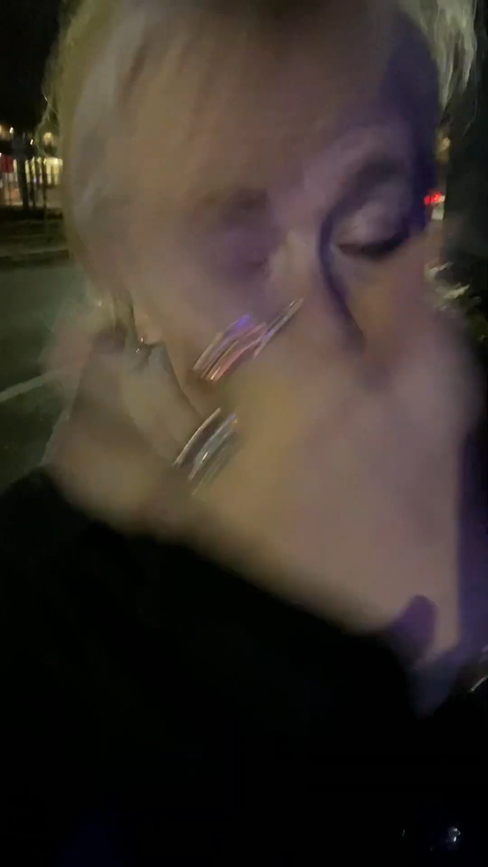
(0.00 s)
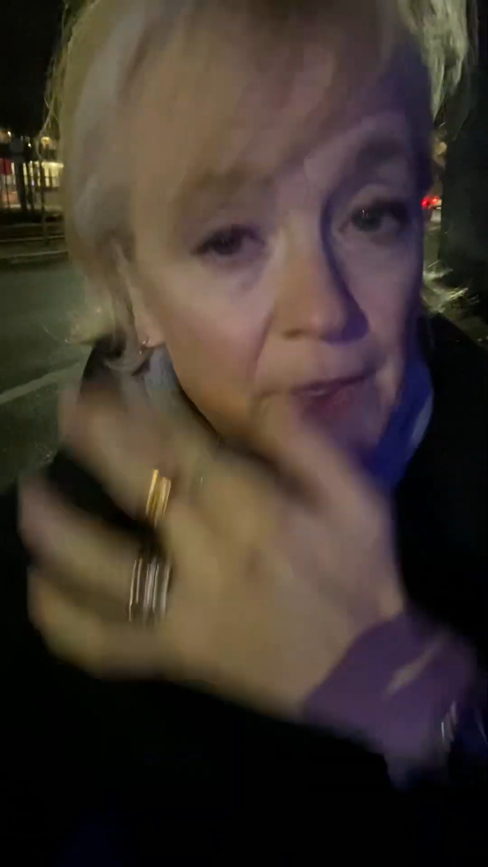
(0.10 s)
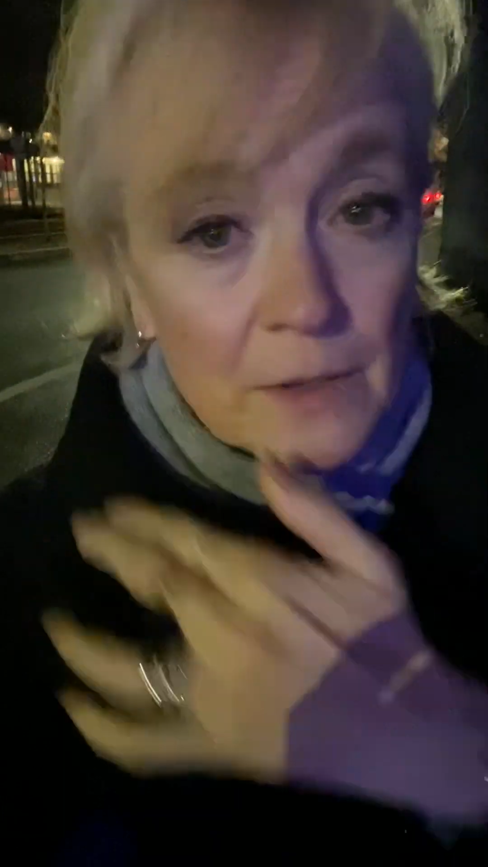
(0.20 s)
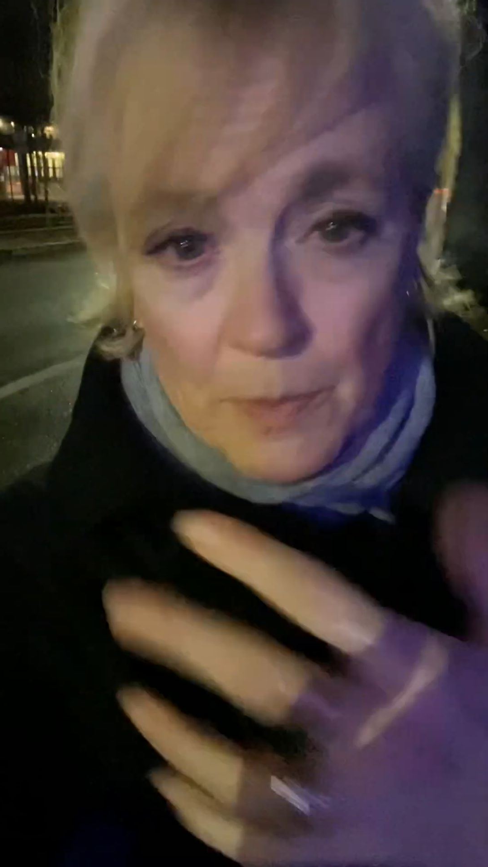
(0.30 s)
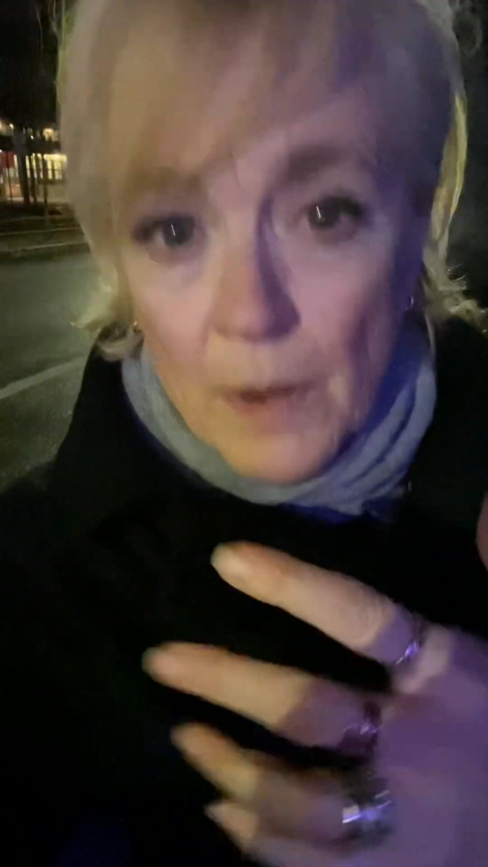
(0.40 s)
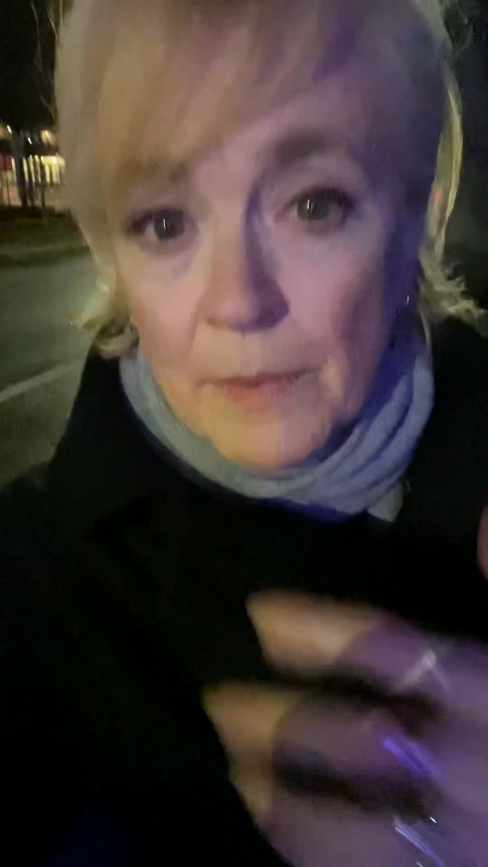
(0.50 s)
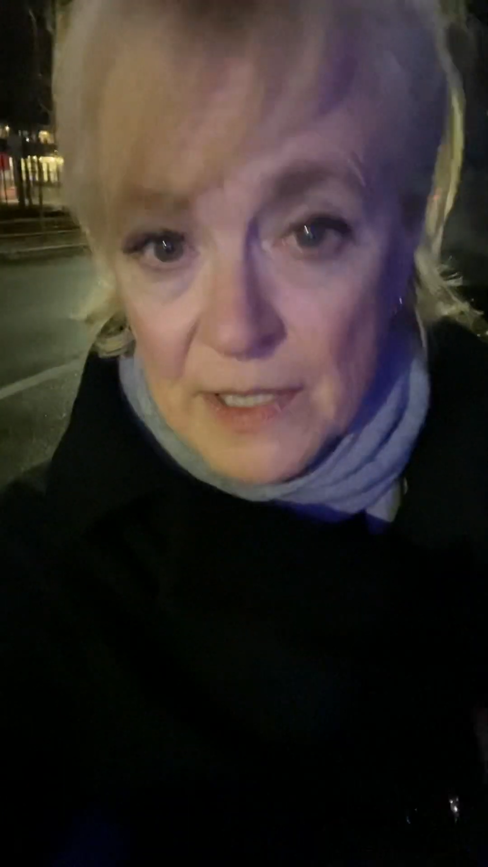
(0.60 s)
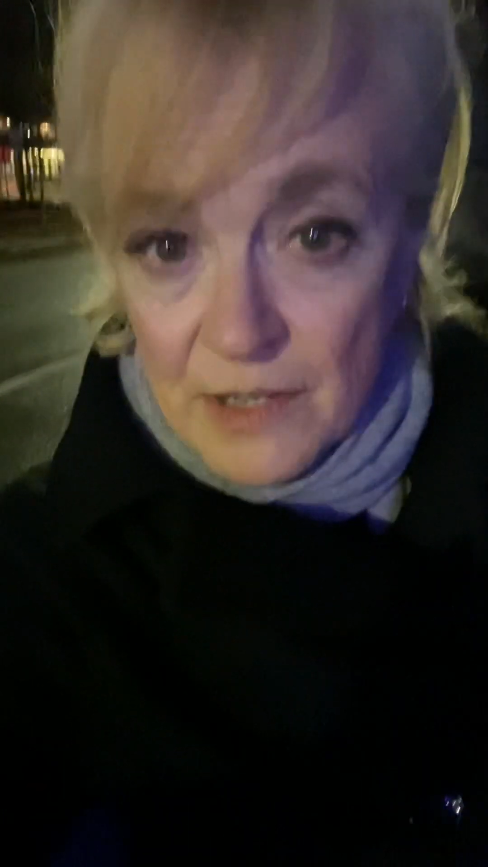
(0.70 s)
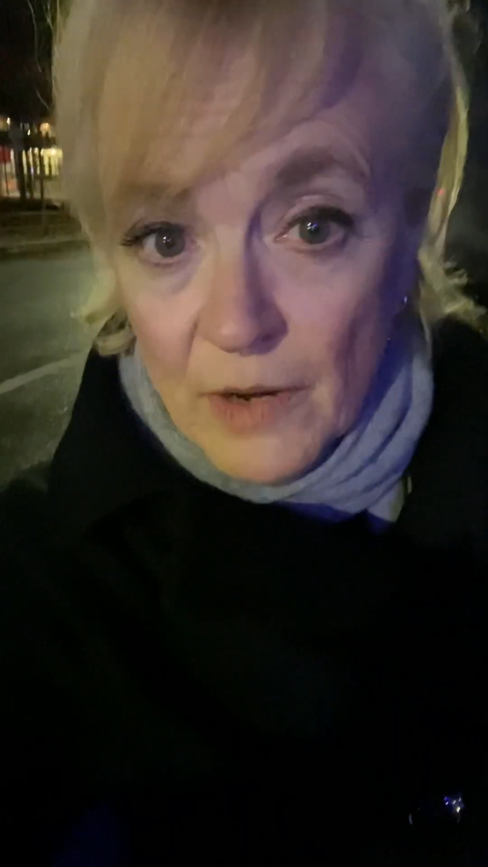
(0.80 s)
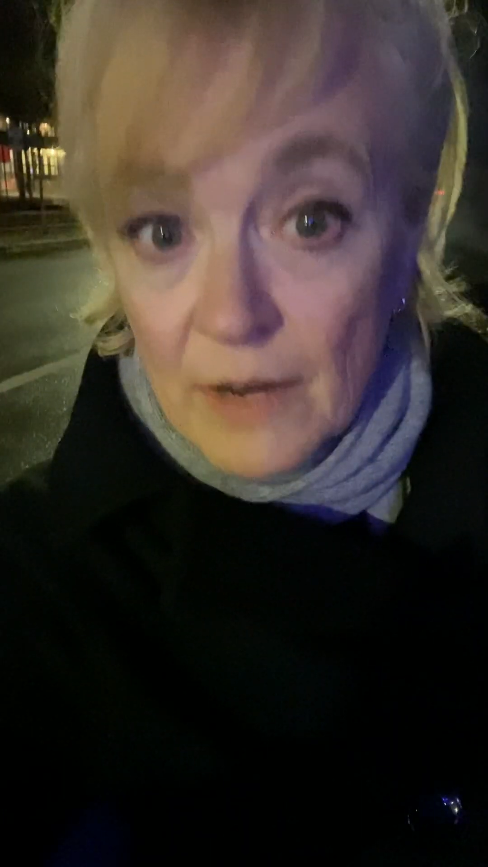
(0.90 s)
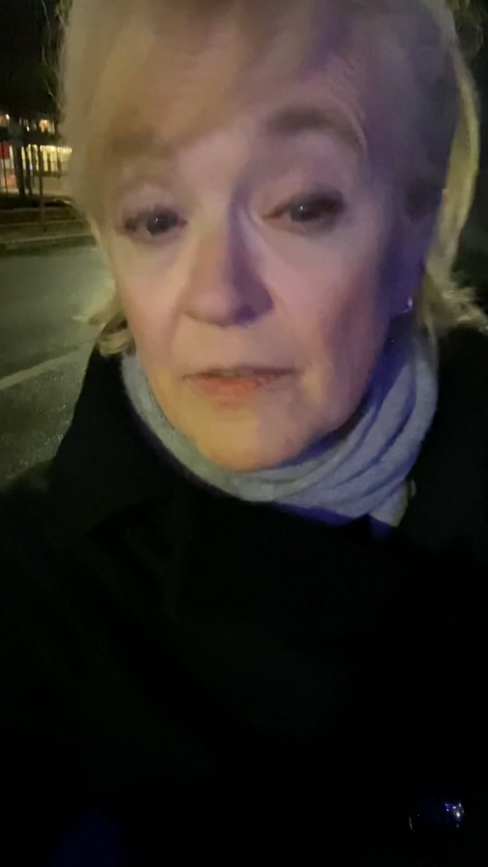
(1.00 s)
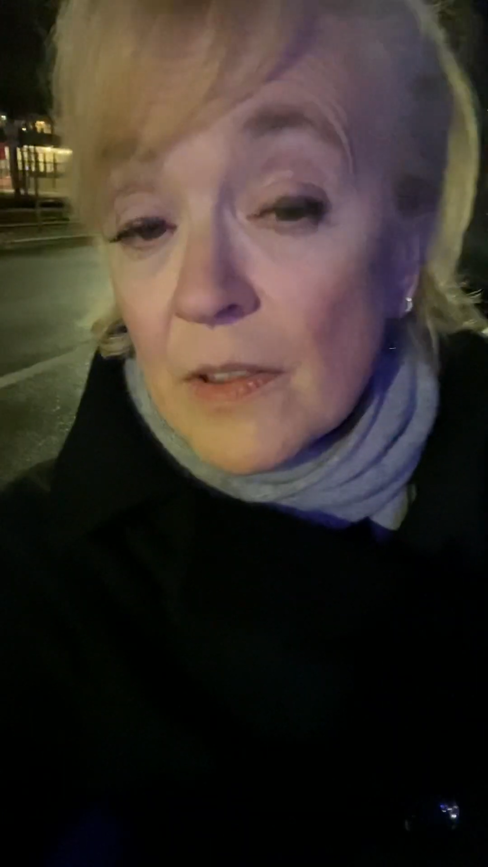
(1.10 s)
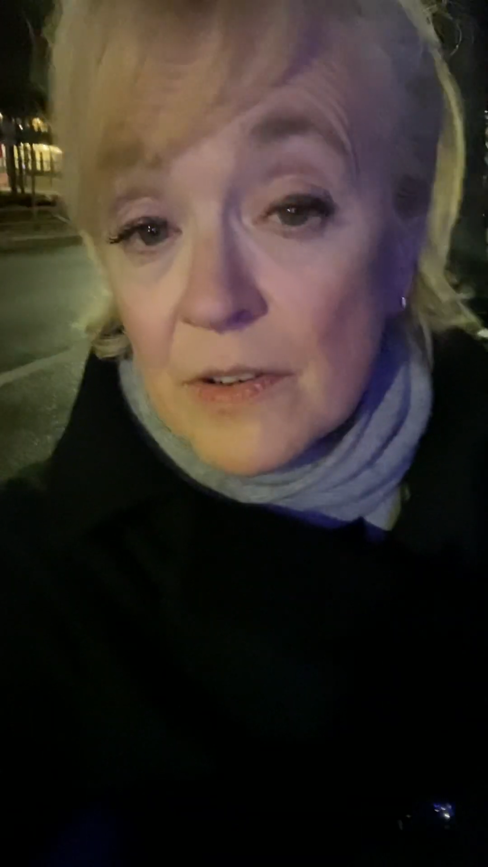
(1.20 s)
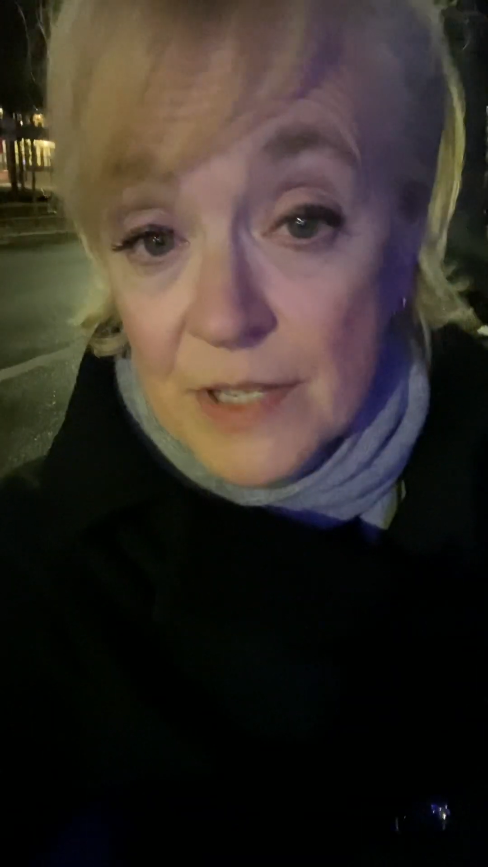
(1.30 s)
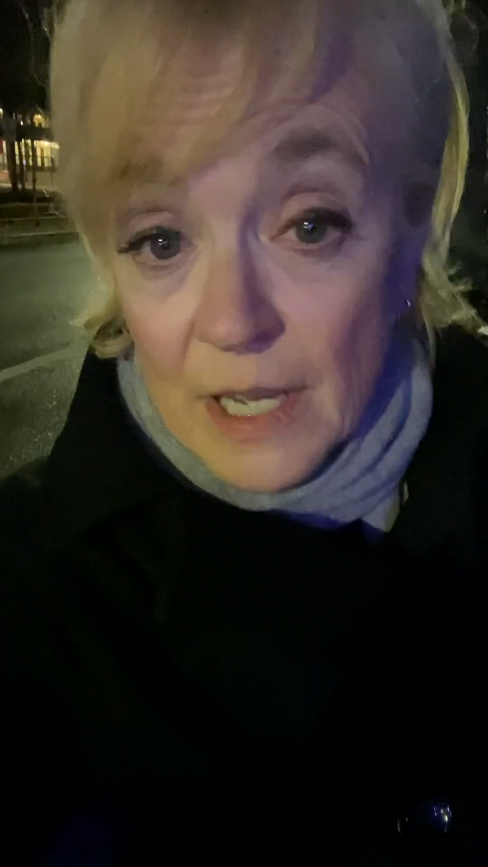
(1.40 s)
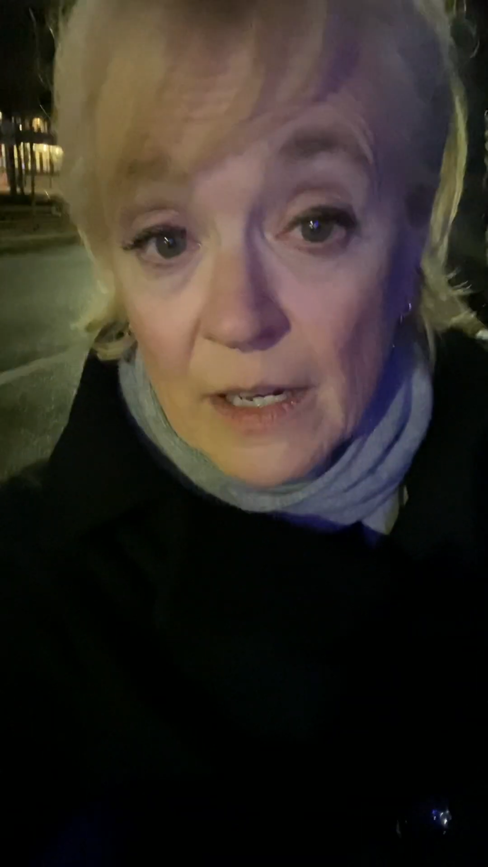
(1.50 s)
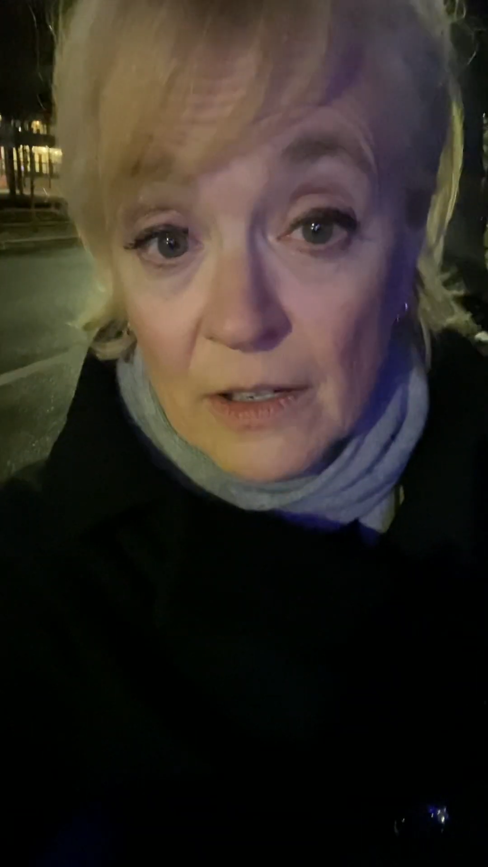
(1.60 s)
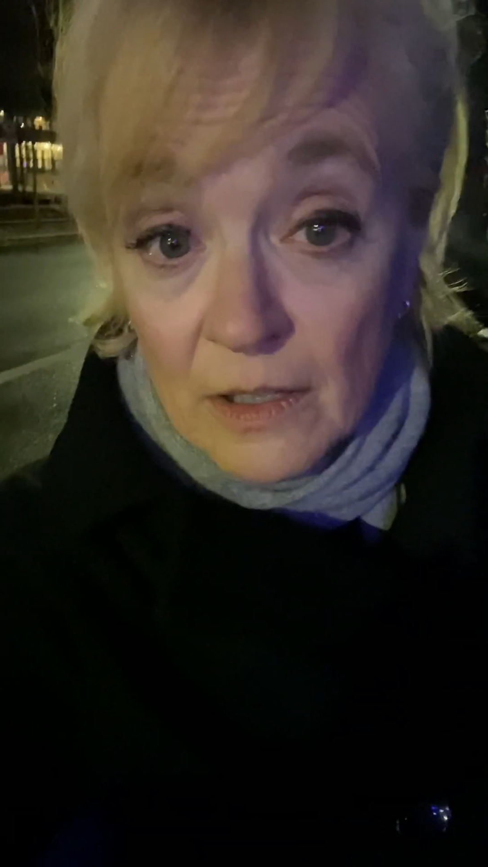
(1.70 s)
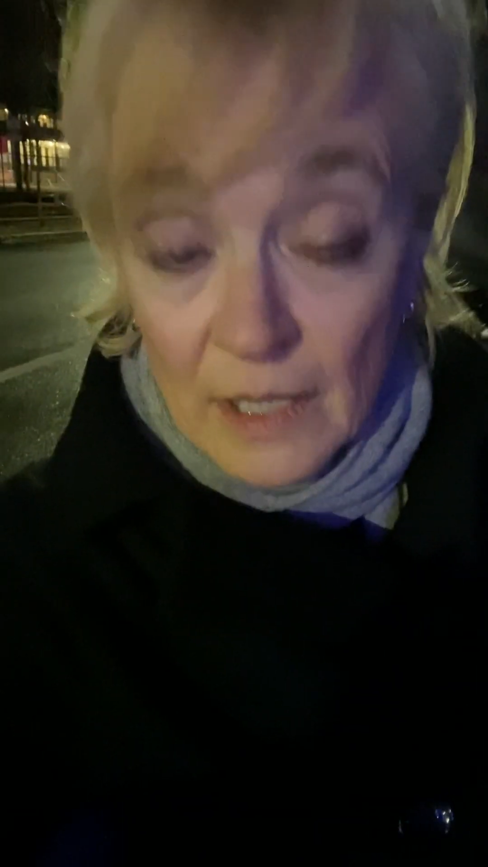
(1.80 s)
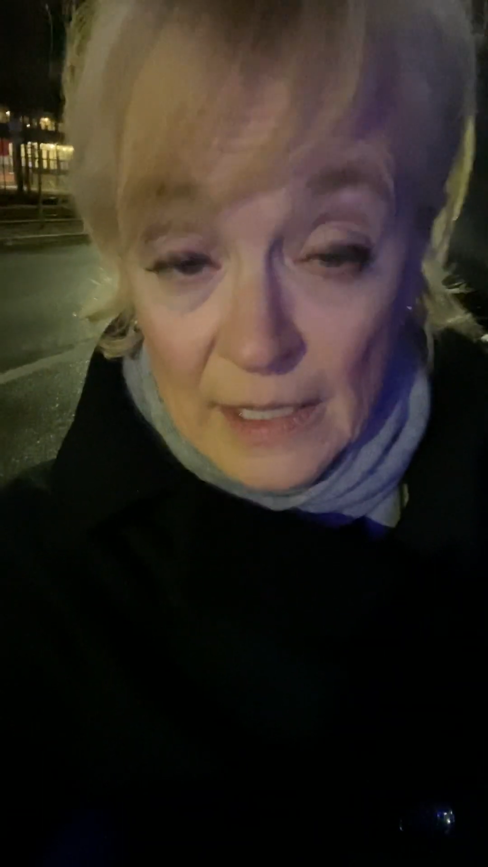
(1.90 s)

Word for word: It was probably his grandfather's uncle.